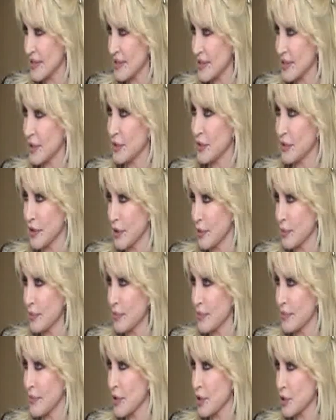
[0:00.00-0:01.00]
sooner
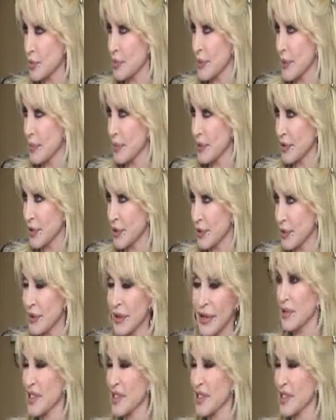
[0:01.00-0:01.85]
than most people do.